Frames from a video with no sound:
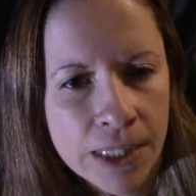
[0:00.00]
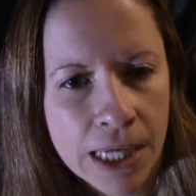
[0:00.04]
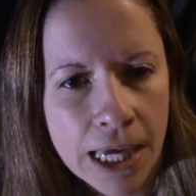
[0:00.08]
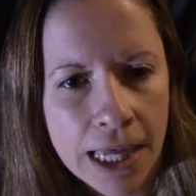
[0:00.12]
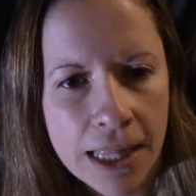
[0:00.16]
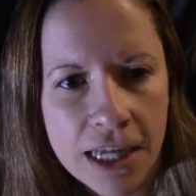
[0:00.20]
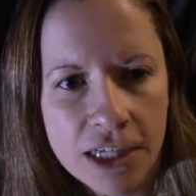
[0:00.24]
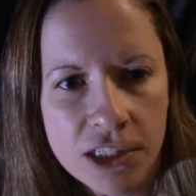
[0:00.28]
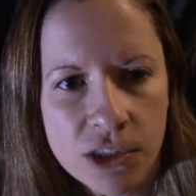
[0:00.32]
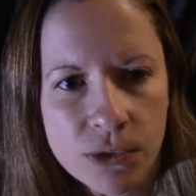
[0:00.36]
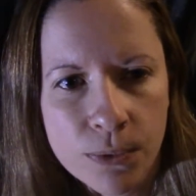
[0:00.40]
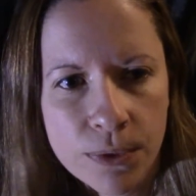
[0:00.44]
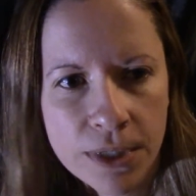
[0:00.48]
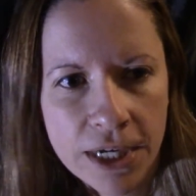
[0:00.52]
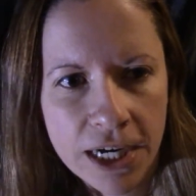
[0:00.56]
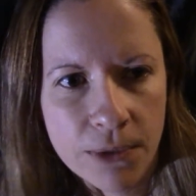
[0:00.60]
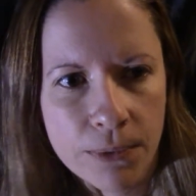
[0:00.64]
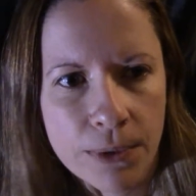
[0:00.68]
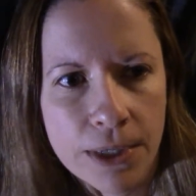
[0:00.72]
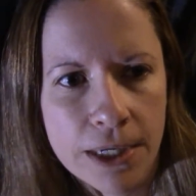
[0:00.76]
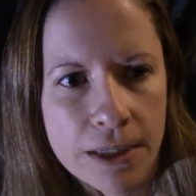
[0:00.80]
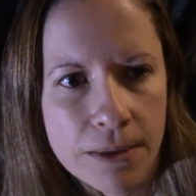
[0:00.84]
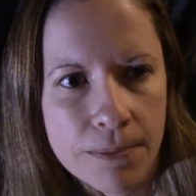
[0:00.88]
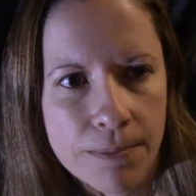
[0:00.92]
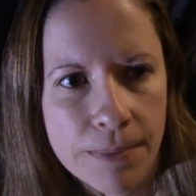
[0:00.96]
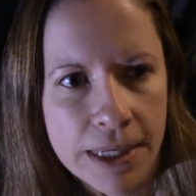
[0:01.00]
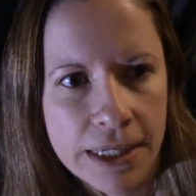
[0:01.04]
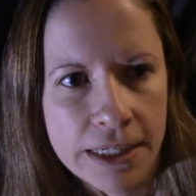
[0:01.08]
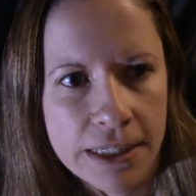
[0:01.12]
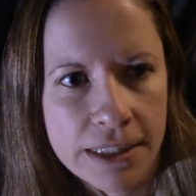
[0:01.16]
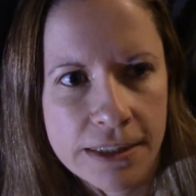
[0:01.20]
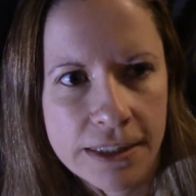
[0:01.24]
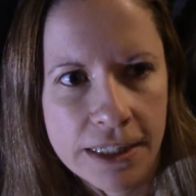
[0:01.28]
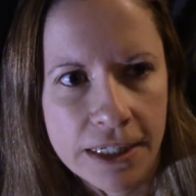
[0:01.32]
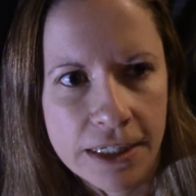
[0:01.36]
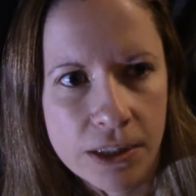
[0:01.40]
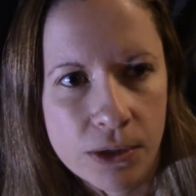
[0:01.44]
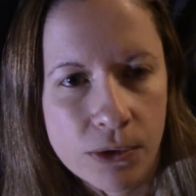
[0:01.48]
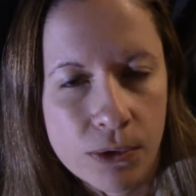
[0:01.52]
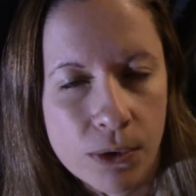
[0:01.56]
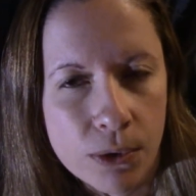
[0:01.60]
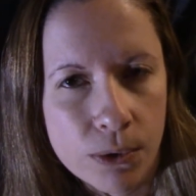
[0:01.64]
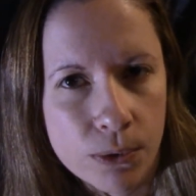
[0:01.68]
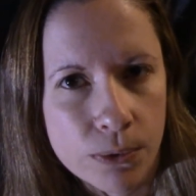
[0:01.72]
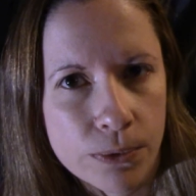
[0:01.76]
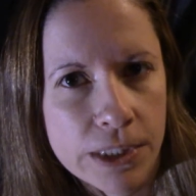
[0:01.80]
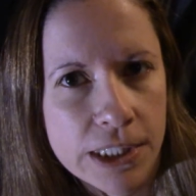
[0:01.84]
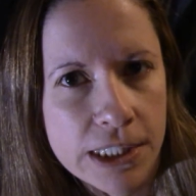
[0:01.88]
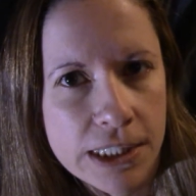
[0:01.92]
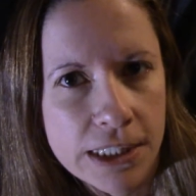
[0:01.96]
That's what I recommend is that you
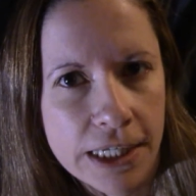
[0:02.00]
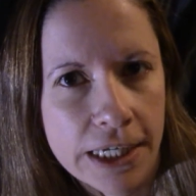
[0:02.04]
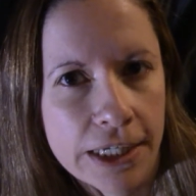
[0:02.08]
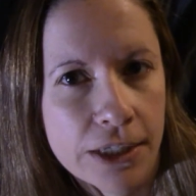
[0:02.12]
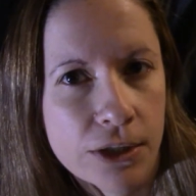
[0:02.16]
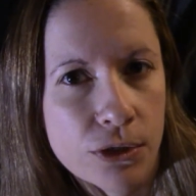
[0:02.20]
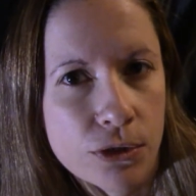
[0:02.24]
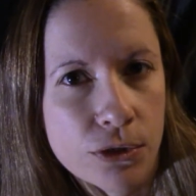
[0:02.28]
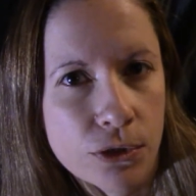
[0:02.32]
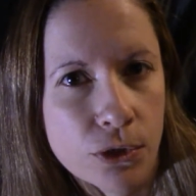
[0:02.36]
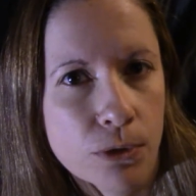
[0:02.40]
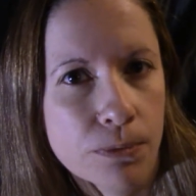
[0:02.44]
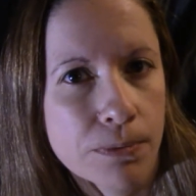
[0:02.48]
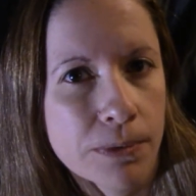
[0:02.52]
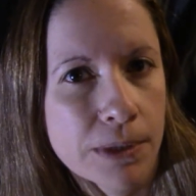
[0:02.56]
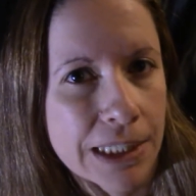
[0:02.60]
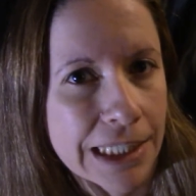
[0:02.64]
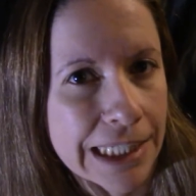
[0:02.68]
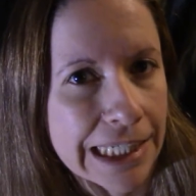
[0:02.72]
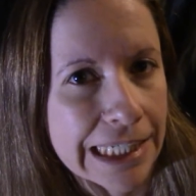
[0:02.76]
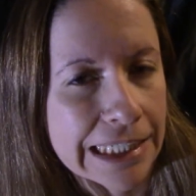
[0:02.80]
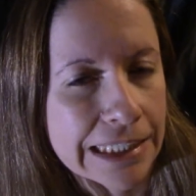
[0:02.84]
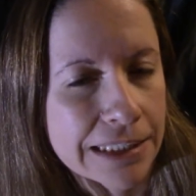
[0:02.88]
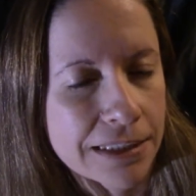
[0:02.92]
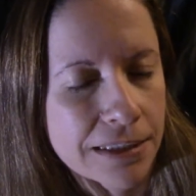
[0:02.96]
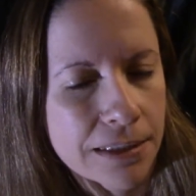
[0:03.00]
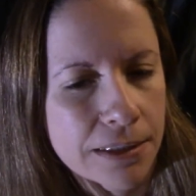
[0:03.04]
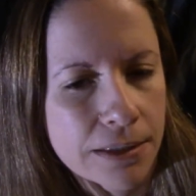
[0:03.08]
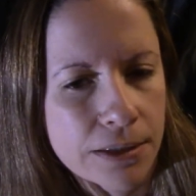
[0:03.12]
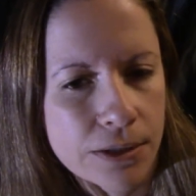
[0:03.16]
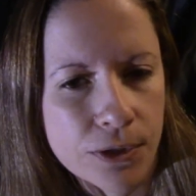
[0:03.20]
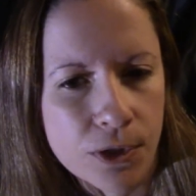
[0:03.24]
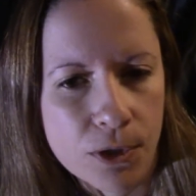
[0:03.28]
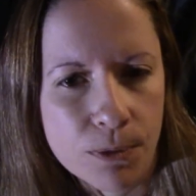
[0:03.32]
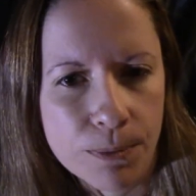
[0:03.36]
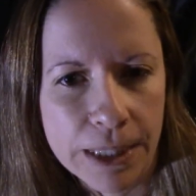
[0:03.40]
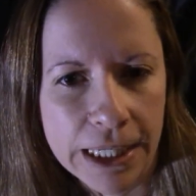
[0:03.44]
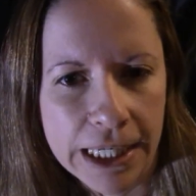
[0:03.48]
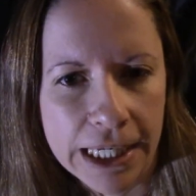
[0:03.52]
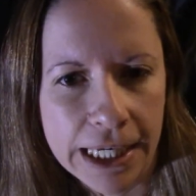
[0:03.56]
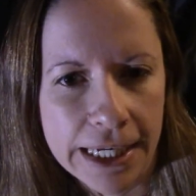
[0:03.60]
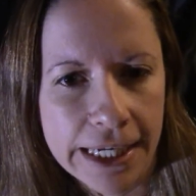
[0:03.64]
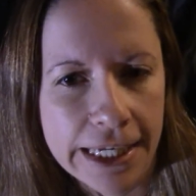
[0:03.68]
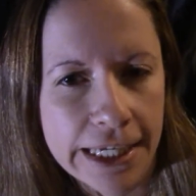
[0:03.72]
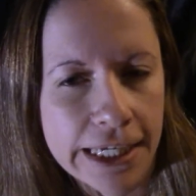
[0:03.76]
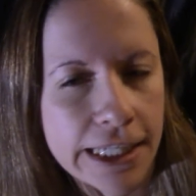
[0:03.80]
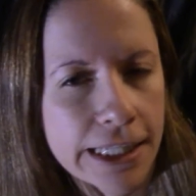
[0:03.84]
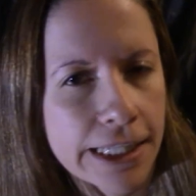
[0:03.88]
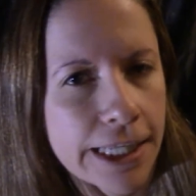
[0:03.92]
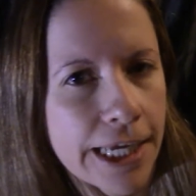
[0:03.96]
only say your soap cleans. Don't make
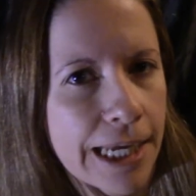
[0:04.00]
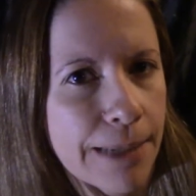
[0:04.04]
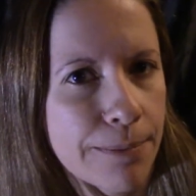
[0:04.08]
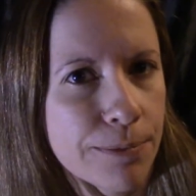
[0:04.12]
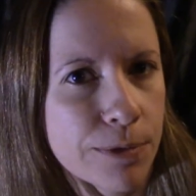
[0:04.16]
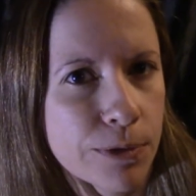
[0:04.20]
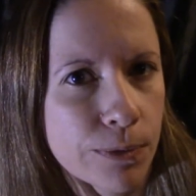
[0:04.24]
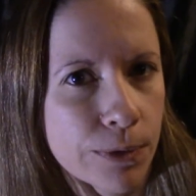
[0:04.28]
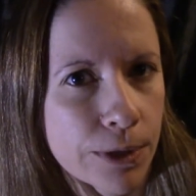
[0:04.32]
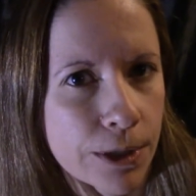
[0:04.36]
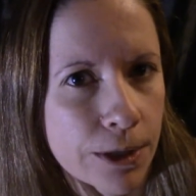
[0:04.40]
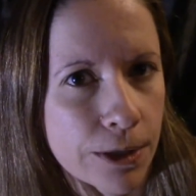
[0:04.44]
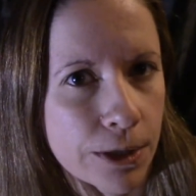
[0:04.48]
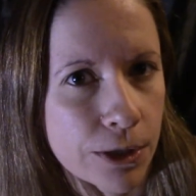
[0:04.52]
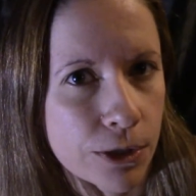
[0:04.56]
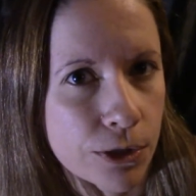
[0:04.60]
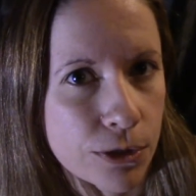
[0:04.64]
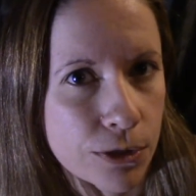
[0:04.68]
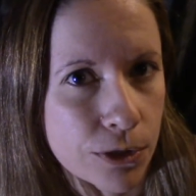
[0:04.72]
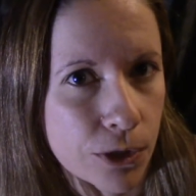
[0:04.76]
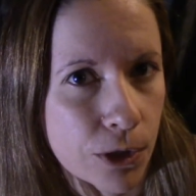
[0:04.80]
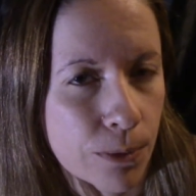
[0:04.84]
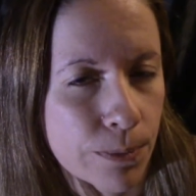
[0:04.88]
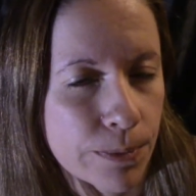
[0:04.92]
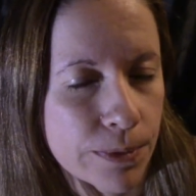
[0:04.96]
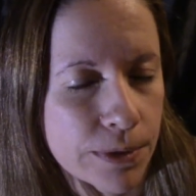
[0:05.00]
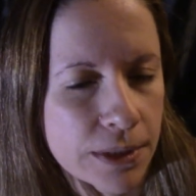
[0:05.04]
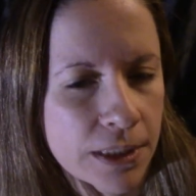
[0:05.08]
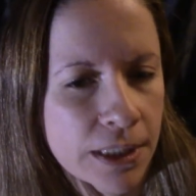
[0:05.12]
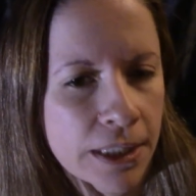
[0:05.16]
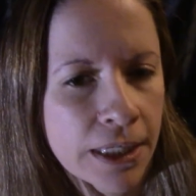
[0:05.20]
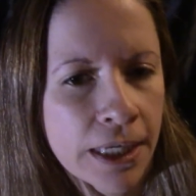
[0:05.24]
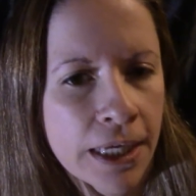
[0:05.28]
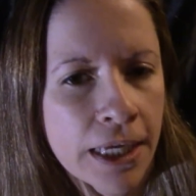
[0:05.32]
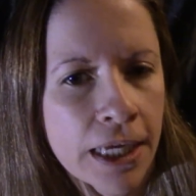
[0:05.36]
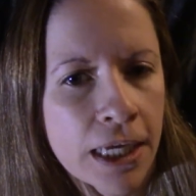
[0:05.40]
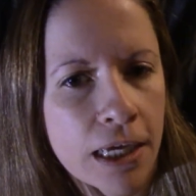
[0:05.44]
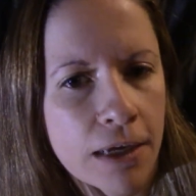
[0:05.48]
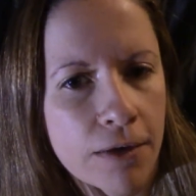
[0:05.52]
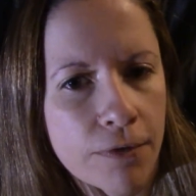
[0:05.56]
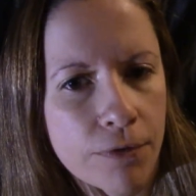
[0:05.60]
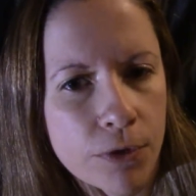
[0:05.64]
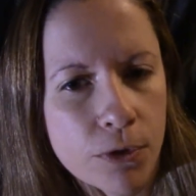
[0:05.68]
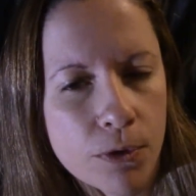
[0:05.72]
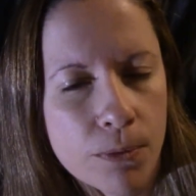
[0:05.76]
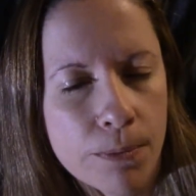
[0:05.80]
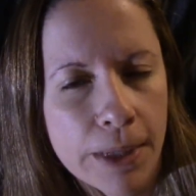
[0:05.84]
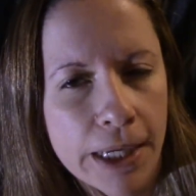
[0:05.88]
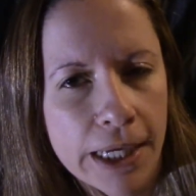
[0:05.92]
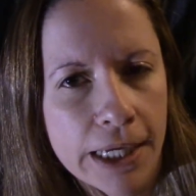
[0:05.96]
any claims with your soaps. If
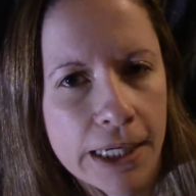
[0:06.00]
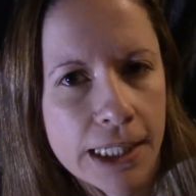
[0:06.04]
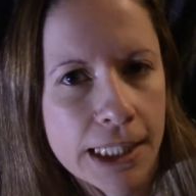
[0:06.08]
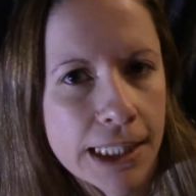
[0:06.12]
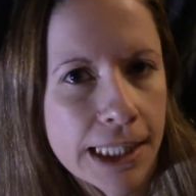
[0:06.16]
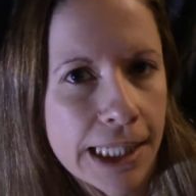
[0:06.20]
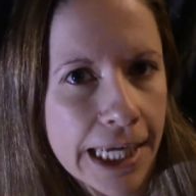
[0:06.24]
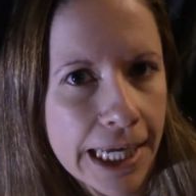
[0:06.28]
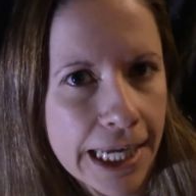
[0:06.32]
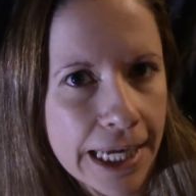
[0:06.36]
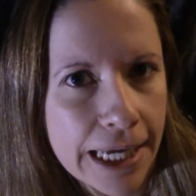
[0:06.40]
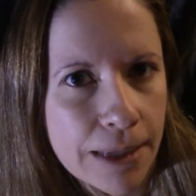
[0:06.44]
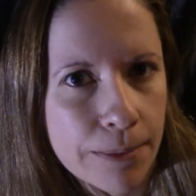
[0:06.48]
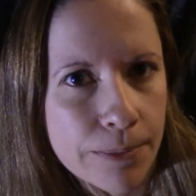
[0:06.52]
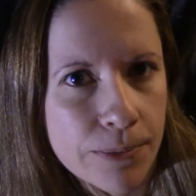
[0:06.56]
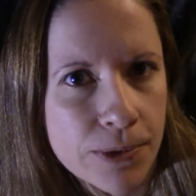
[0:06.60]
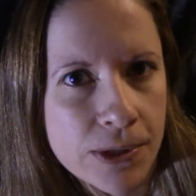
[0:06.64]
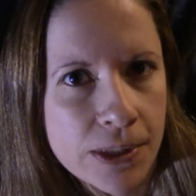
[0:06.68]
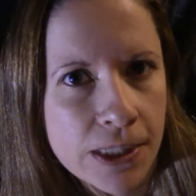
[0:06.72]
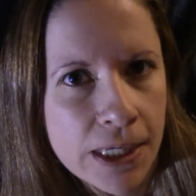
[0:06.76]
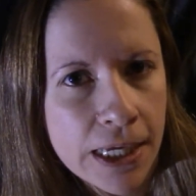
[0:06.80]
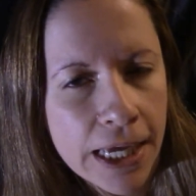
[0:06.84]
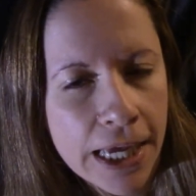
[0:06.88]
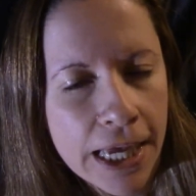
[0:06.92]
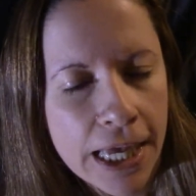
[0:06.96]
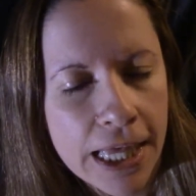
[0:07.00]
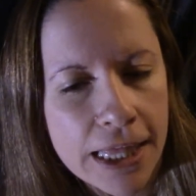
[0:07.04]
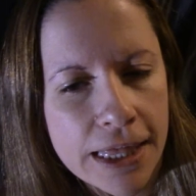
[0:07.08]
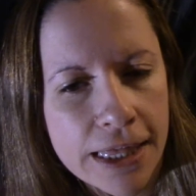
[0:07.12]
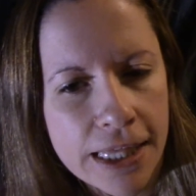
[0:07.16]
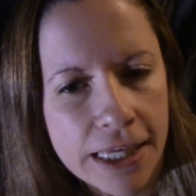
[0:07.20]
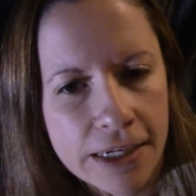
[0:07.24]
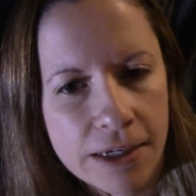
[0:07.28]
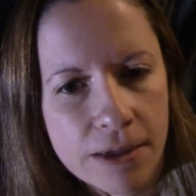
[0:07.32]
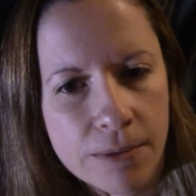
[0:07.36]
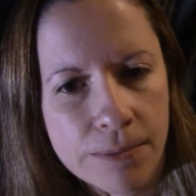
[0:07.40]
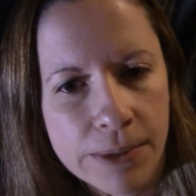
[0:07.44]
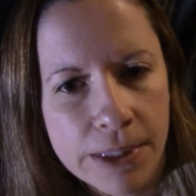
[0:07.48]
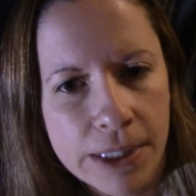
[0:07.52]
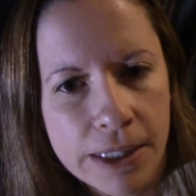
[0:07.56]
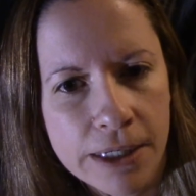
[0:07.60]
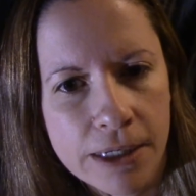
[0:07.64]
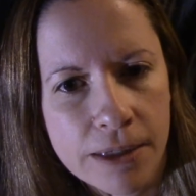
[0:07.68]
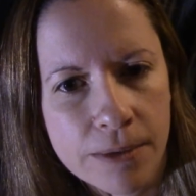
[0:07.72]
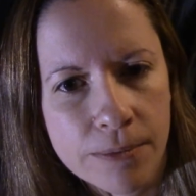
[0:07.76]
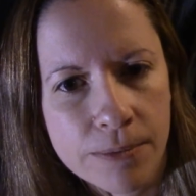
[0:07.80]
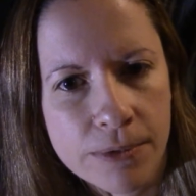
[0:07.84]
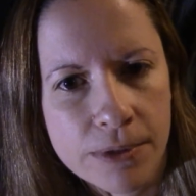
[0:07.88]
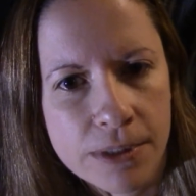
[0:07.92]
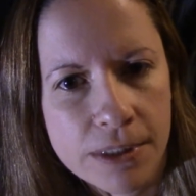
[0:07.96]
you make claims, then it
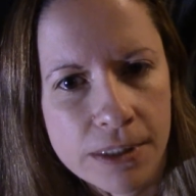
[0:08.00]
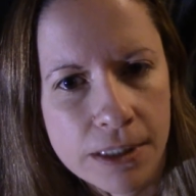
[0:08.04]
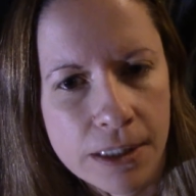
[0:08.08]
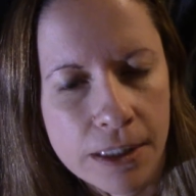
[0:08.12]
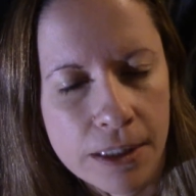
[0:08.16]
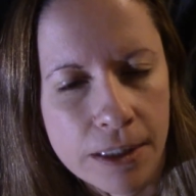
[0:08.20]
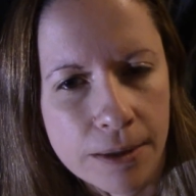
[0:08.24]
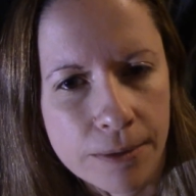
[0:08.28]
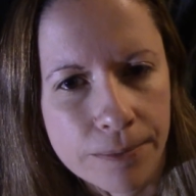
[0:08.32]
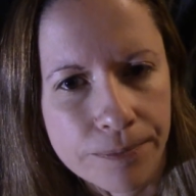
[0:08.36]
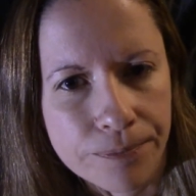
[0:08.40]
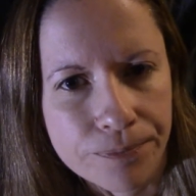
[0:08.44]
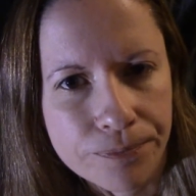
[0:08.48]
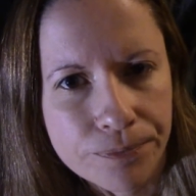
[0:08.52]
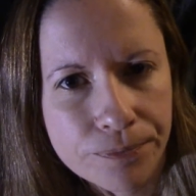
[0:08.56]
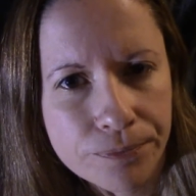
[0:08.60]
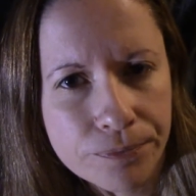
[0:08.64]
becomes um,